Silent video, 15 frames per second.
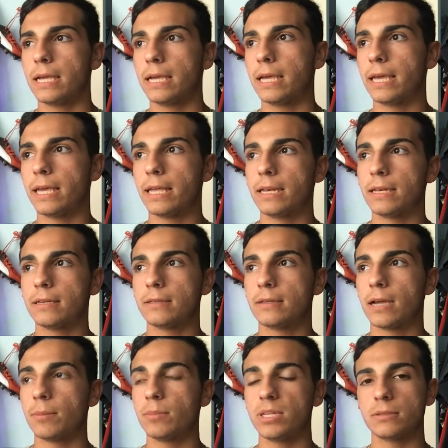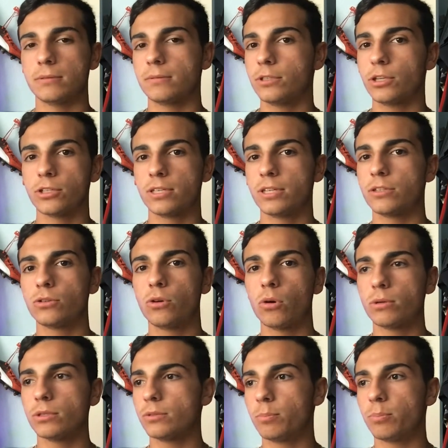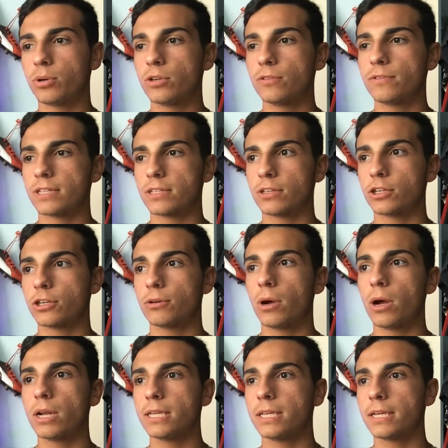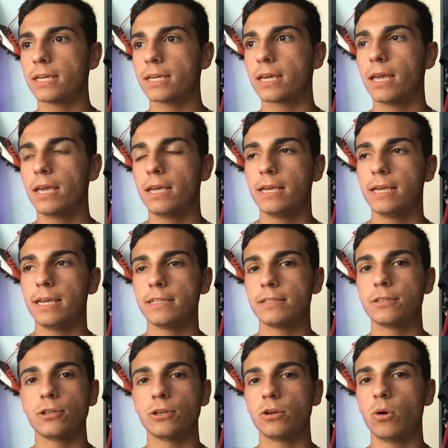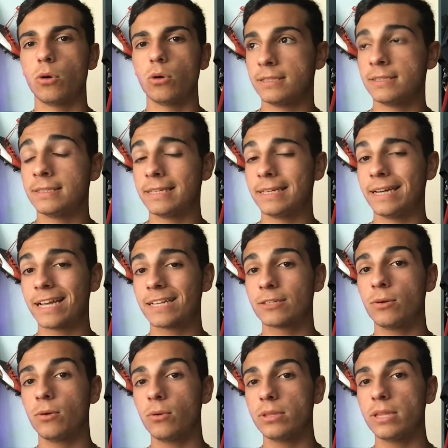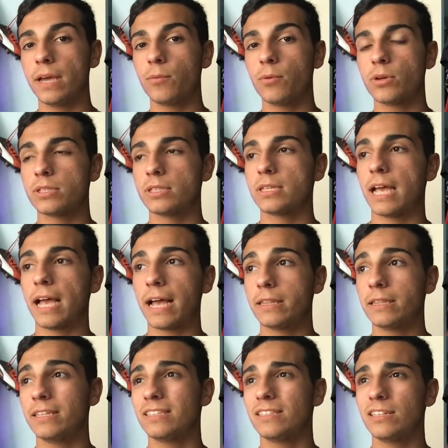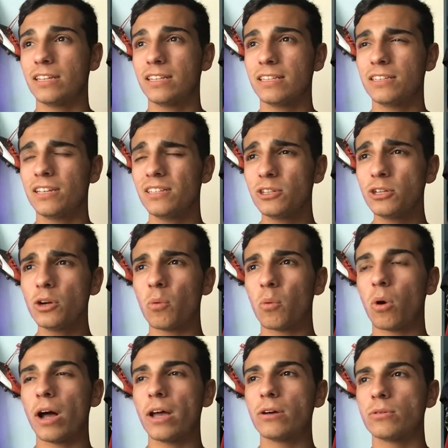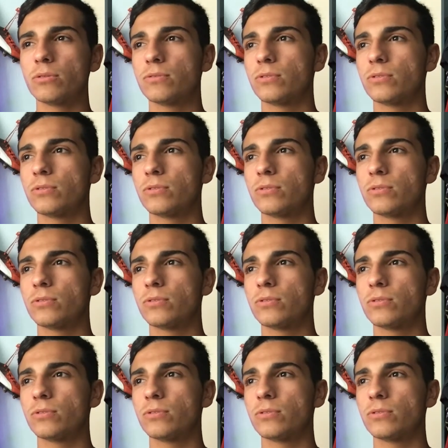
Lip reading: And I mean, just his goal was perfect, a karate kick into the goal. The next goal that was, it took a while